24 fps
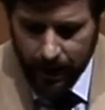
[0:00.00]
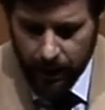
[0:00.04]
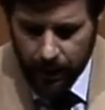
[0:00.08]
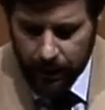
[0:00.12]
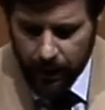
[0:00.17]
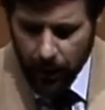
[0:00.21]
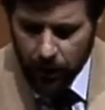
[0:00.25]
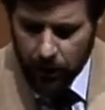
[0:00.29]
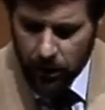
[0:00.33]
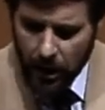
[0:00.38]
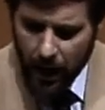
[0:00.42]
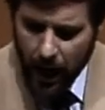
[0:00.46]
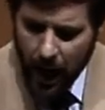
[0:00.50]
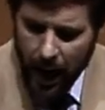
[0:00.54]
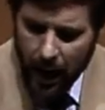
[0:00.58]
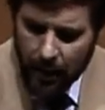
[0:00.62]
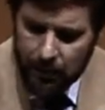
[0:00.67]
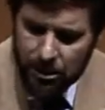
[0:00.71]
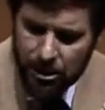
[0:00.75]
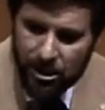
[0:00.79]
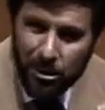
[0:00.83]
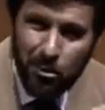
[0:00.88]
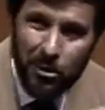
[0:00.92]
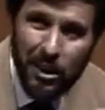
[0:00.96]
They're
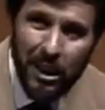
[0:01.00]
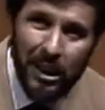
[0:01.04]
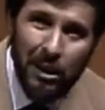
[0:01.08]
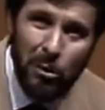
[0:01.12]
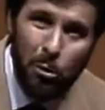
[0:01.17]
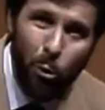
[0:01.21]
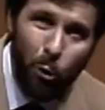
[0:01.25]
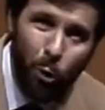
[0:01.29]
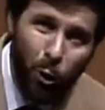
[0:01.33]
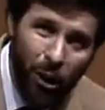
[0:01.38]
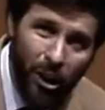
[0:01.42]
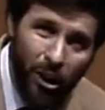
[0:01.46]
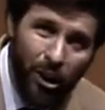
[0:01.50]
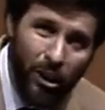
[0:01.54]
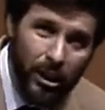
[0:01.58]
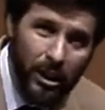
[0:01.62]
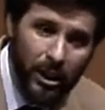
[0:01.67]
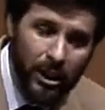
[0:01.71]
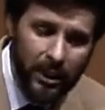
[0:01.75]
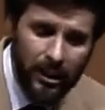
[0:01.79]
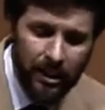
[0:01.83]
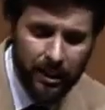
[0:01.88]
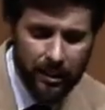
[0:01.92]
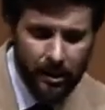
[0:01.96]
times to really
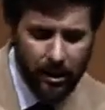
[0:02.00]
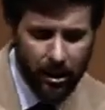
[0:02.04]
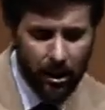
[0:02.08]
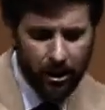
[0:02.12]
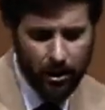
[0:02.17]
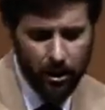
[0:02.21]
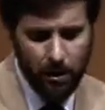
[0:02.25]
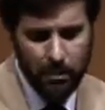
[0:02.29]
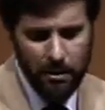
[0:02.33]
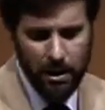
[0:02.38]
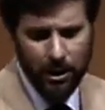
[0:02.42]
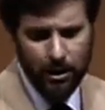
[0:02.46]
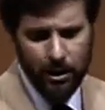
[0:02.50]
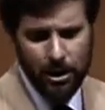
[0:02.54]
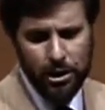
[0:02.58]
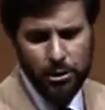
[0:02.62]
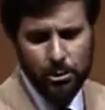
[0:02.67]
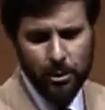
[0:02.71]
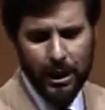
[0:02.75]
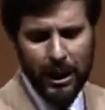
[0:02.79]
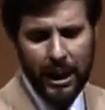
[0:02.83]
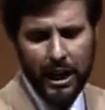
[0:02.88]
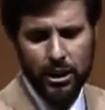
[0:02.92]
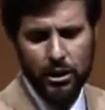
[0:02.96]
work on our marriage
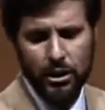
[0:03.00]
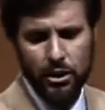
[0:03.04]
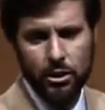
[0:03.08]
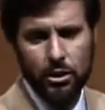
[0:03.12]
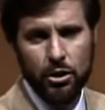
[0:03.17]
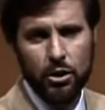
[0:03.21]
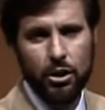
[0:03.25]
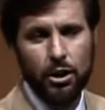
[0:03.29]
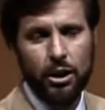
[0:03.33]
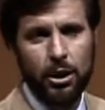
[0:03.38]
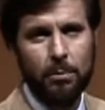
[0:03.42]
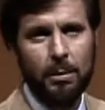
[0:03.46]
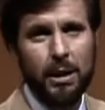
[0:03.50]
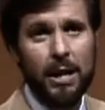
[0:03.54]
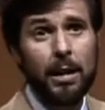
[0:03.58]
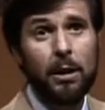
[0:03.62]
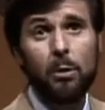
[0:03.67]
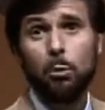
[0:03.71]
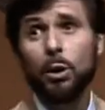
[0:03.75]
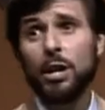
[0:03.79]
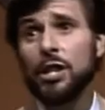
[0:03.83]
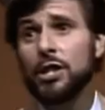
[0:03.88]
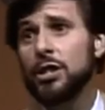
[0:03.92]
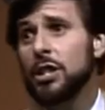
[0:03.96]
relationship.
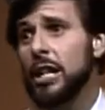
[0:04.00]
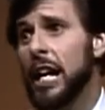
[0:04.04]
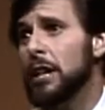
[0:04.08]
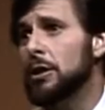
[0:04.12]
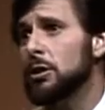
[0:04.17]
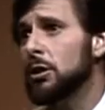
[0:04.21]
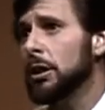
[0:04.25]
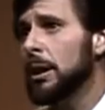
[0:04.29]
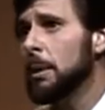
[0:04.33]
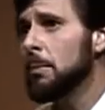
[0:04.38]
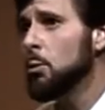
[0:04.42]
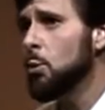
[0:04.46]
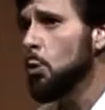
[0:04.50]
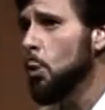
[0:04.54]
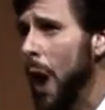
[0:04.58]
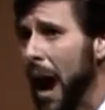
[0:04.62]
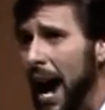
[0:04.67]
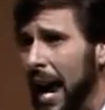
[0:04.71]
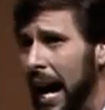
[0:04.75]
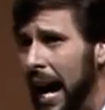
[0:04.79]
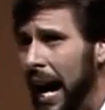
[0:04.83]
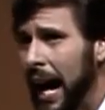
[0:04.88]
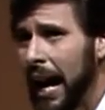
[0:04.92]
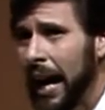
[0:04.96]
We schedule them
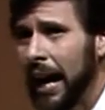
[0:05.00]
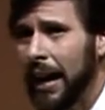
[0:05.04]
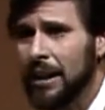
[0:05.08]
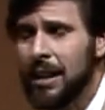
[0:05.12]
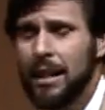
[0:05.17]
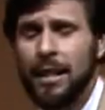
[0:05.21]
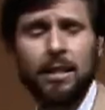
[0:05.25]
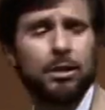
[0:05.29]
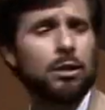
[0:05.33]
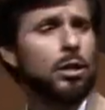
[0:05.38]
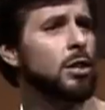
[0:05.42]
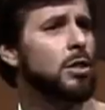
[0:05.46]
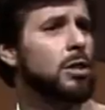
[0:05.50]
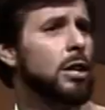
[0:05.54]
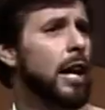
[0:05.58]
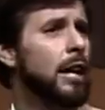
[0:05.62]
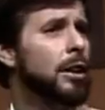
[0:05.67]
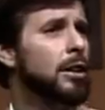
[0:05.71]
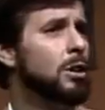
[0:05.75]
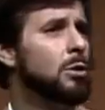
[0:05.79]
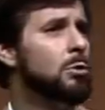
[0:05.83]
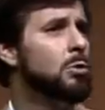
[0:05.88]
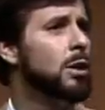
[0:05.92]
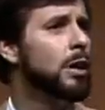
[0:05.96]
way ahead just
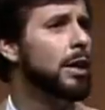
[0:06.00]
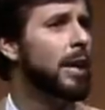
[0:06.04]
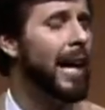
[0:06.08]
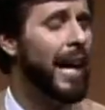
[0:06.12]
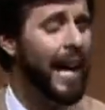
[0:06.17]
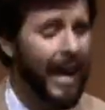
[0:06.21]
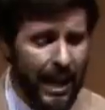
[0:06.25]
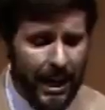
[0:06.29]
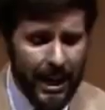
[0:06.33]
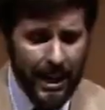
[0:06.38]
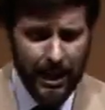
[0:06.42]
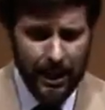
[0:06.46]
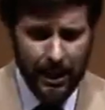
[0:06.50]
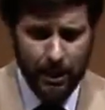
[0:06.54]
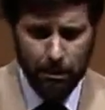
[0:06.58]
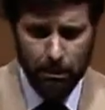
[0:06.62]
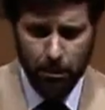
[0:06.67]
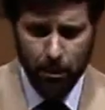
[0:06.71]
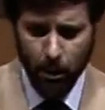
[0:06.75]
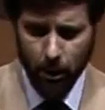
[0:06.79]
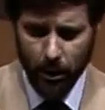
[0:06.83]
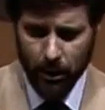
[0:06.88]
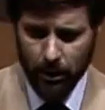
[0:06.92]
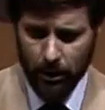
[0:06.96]
like you would any
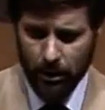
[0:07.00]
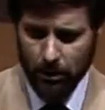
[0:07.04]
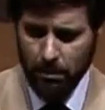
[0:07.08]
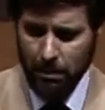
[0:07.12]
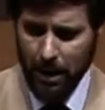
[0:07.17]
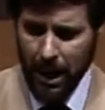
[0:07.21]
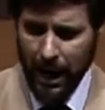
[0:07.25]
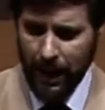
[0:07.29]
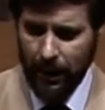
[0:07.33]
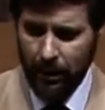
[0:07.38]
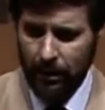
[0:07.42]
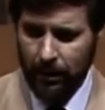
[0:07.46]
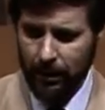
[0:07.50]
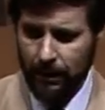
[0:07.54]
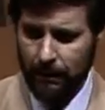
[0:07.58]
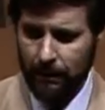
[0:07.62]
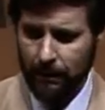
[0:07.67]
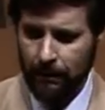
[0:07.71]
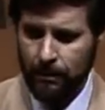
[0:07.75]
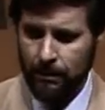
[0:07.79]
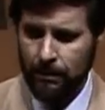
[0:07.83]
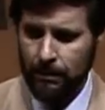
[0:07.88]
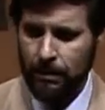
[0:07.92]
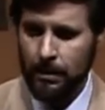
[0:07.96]
important matter.
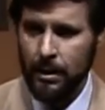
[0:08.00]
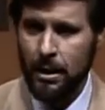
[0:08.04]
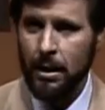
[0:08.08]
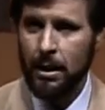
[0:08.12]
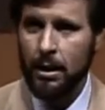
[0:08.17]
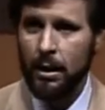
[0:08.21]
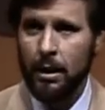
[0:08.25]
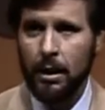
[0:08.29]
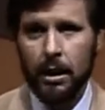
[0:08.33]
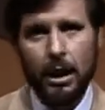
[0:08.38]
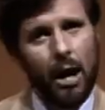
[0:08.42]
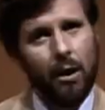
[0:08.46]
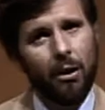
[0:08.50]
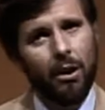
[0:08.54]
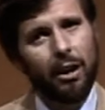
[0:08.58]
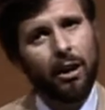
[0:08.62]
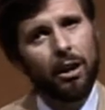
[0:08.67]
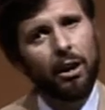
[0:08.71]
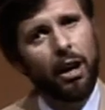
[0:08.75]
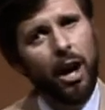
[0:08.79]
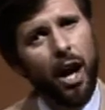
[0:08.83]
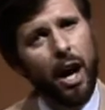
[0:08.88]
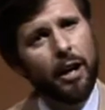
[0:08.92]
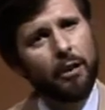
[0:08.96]
Now, a
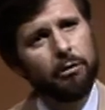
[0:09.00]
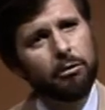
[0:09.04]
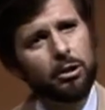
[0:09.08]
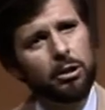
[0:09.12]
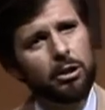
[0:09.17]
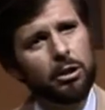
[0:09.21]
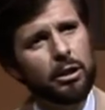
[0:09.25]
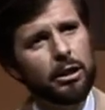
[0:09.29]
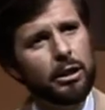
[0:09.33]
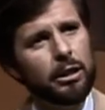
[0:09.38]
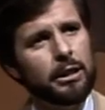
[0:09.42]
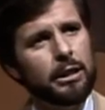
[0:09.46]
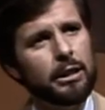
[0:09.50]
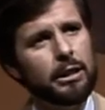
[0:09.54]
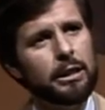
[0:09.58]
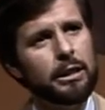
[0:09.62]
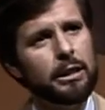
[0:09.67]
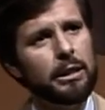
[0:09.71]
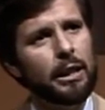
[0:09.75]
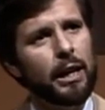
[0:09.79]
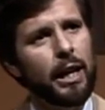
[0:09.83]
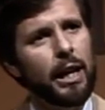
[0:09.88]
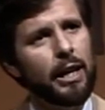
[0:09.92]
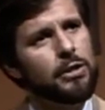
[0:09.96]
lot of good
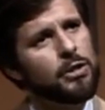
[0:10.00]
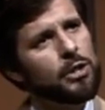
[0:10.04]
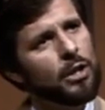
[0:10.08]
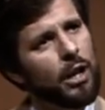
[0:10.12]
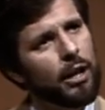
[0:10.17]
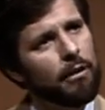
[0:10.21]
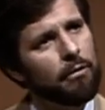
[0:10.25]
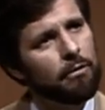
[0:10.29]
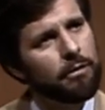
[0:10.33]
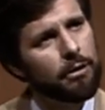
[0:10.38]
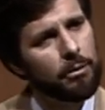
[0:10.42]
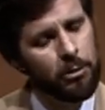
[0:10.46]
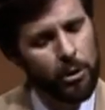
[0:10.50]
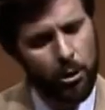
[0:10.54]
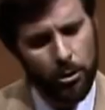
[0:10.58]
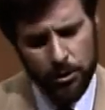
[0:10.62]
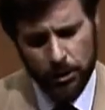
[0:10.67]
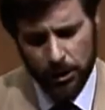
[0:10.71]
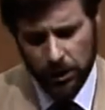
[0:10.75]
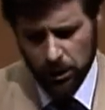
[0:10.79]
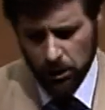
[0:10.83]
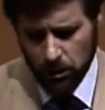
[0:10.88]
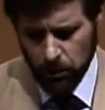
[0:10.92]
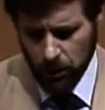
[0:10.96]
has come from those
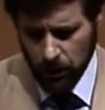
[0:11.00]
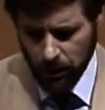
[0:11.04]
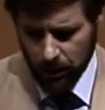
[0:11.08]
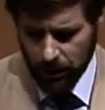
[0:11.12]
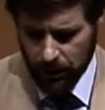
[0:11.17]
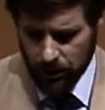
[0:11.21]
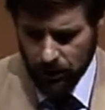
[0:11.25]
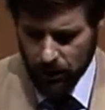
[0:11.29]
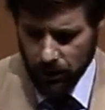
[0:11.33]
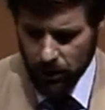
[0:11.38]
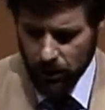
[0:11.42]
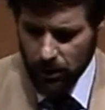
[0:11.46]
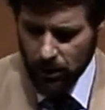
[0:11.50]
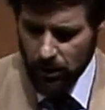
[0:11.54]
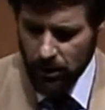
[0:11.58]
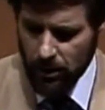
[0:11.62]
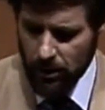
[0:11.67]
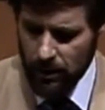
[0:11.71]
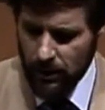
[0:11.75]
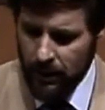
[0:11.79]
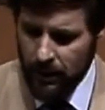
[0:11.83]
experiences.